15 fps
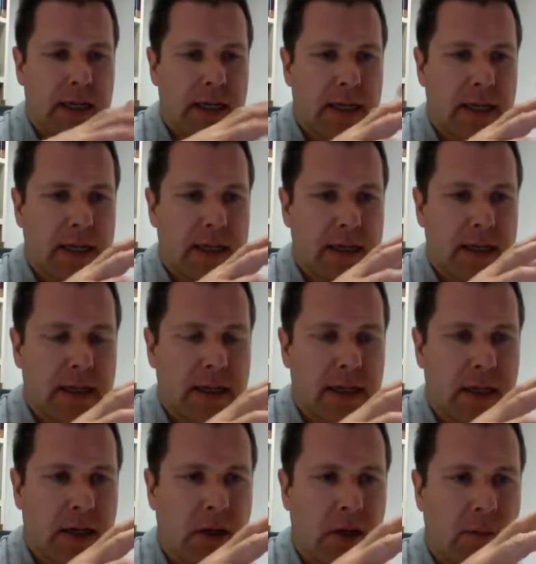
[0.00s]

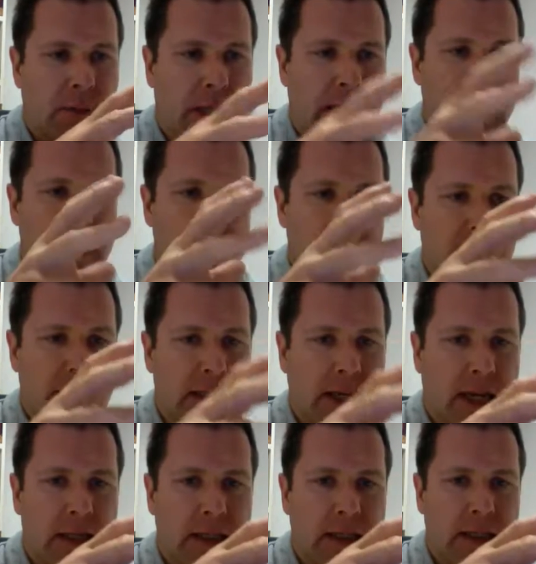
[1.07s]
accumulates the
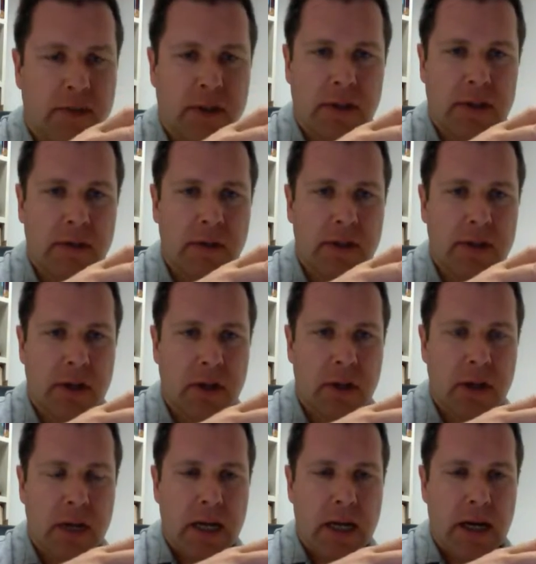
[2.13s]
scientific
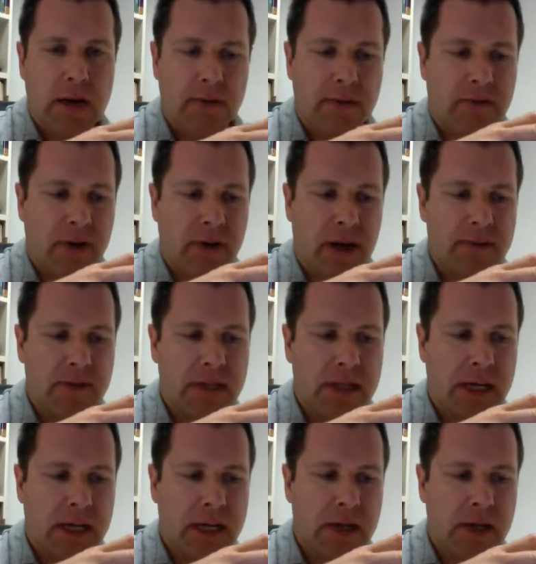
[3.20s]
literature every 5 to
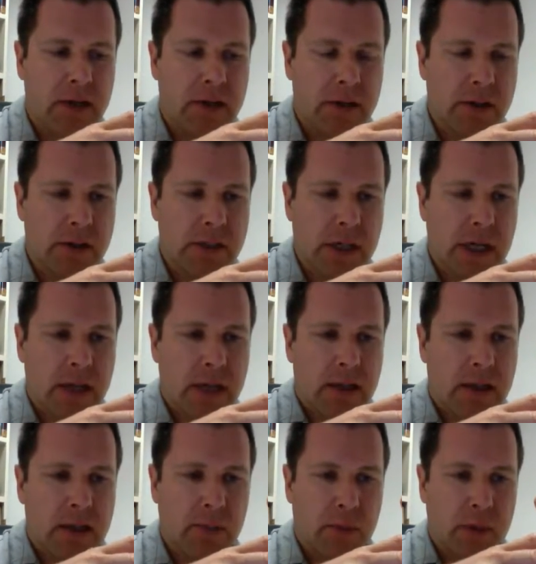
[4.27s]
10 years
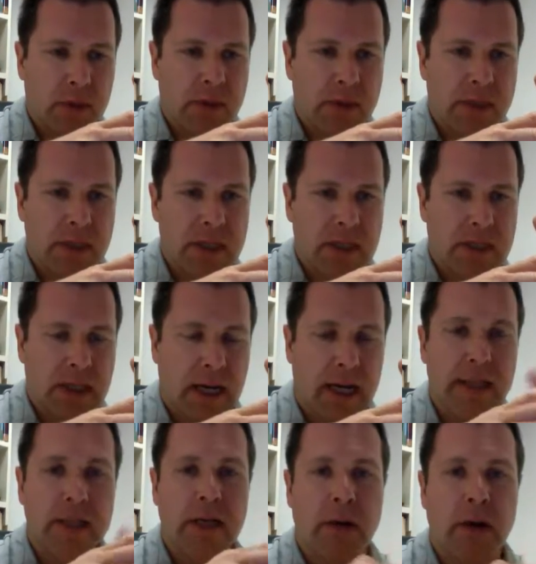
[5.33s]
to produce the
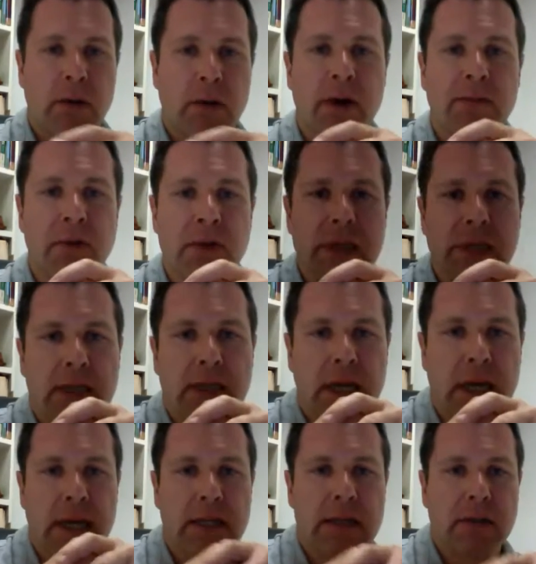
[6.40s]
dietary reference
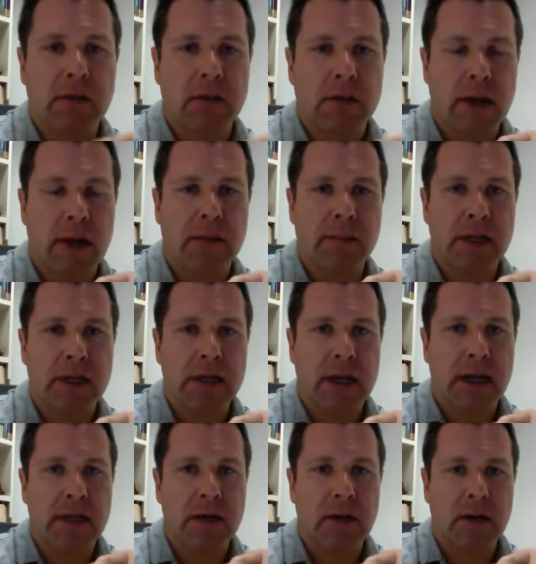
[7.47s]
intakes or the recommended
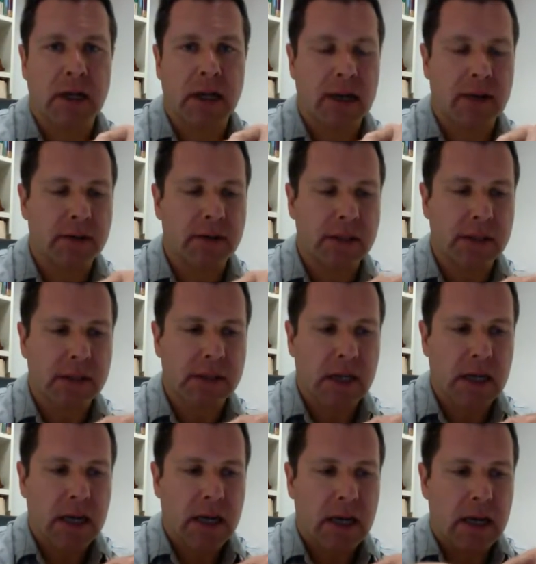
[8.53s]
dietary allowances,
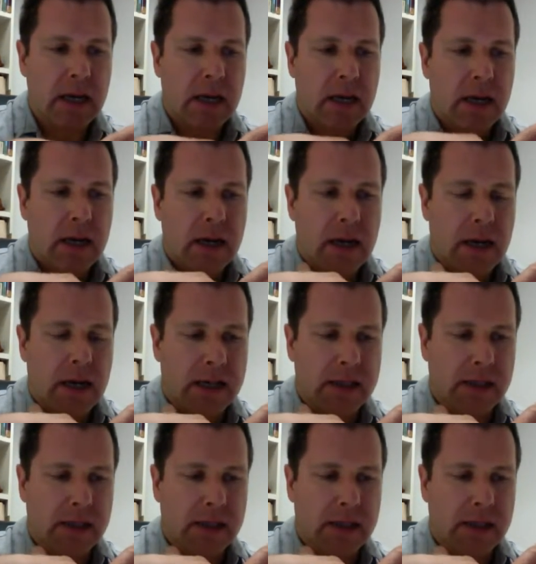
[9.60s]
has